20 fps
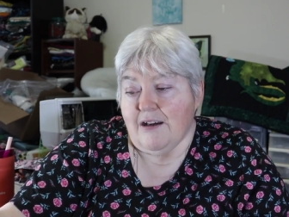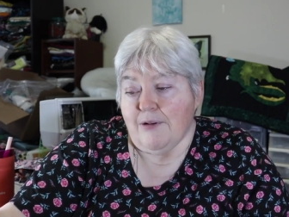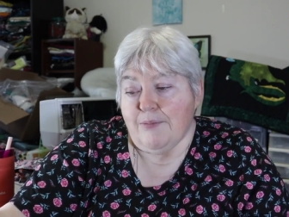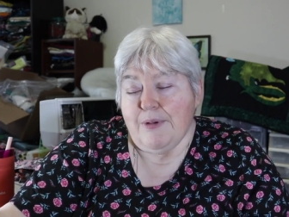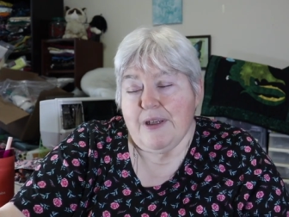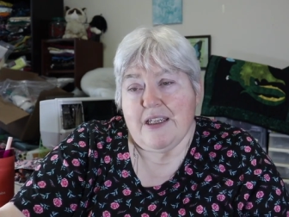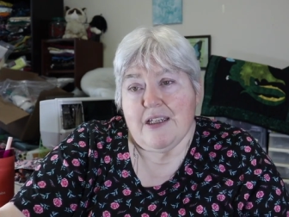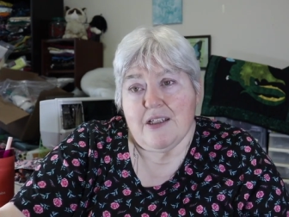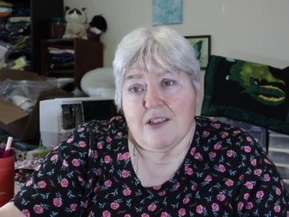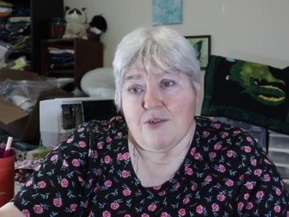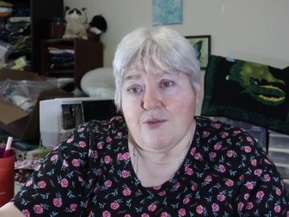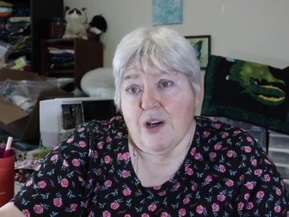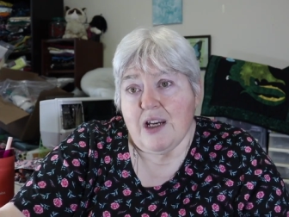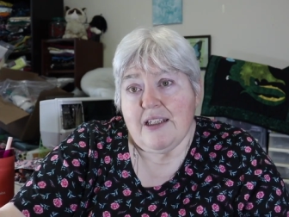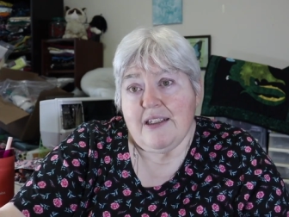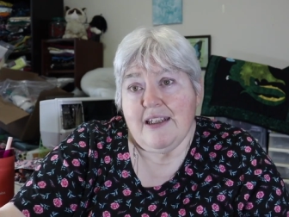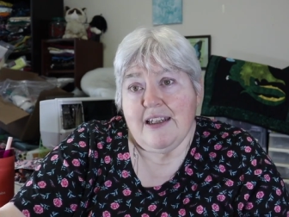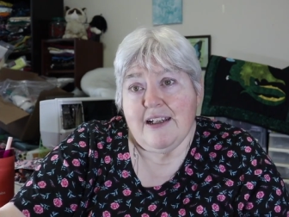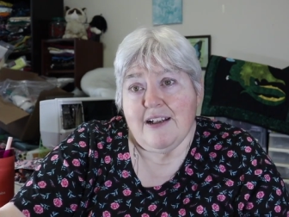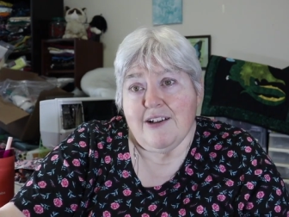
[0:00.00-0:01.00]
because
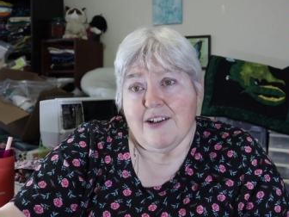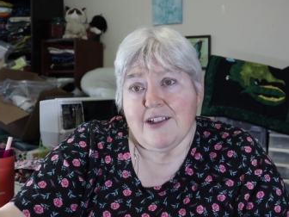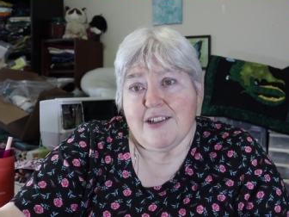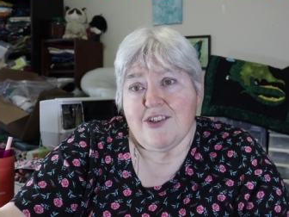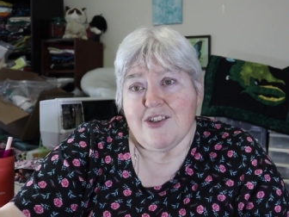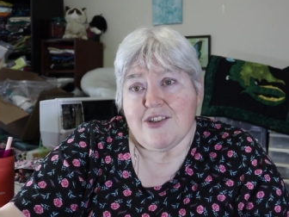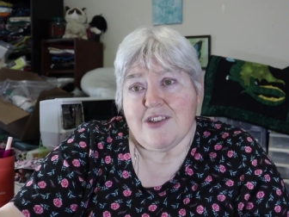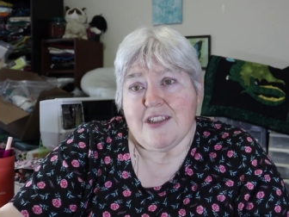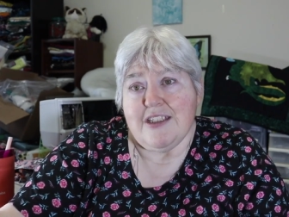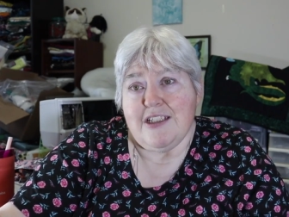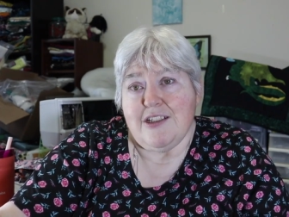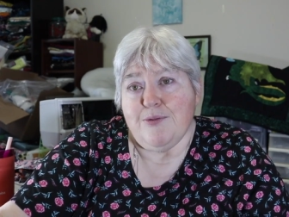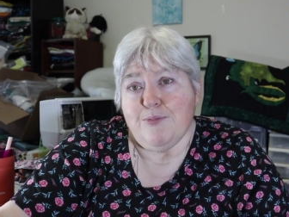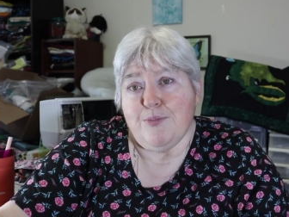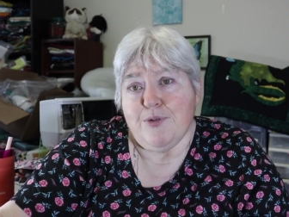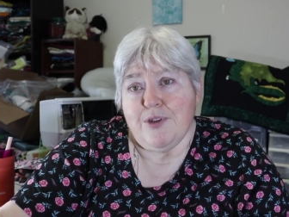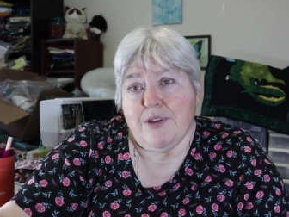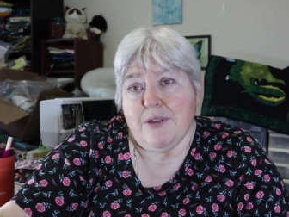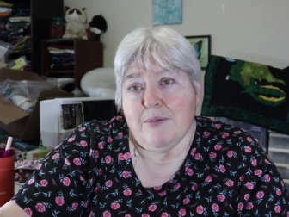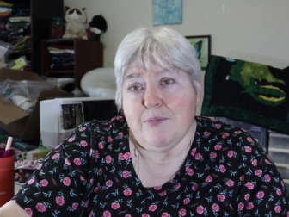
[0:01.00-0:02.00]
right now I just need to
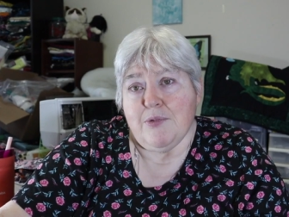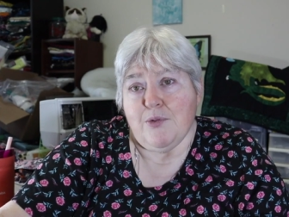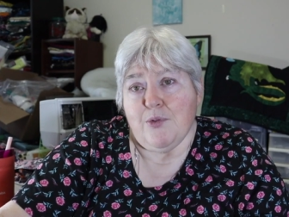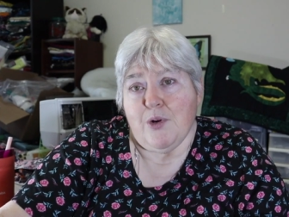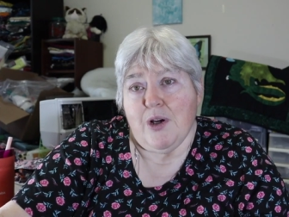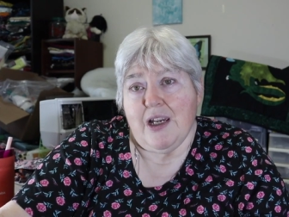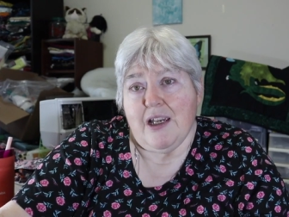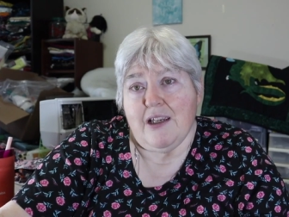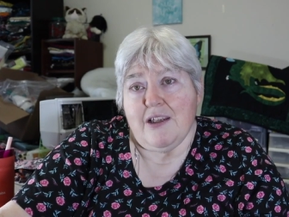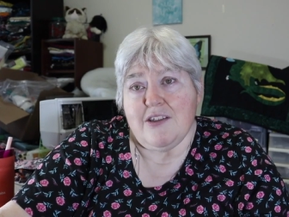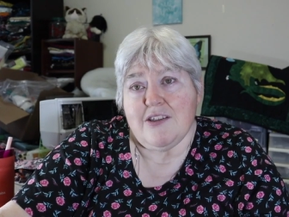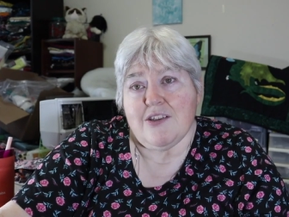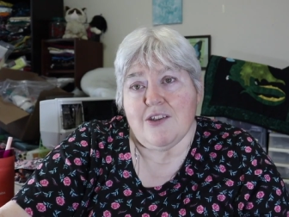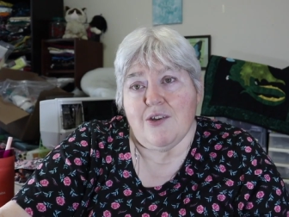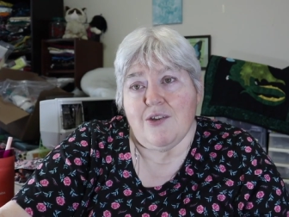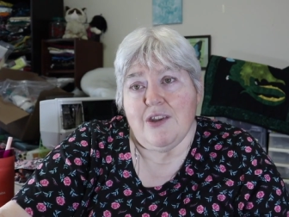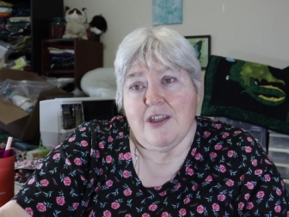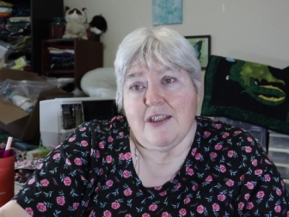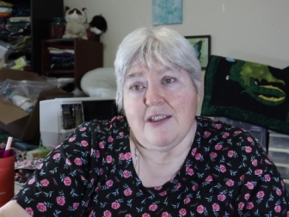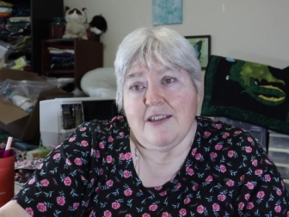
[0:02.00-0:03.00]
put them away
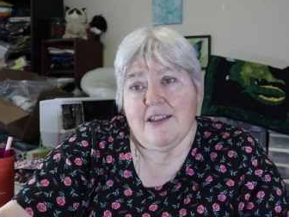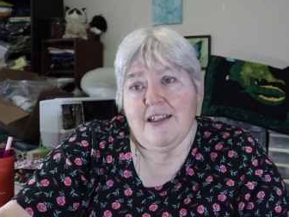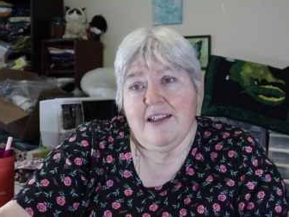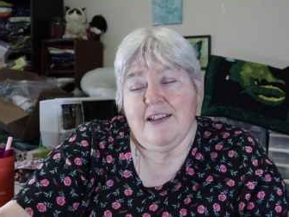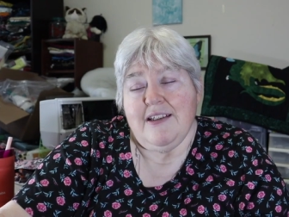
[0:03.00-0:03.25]
so that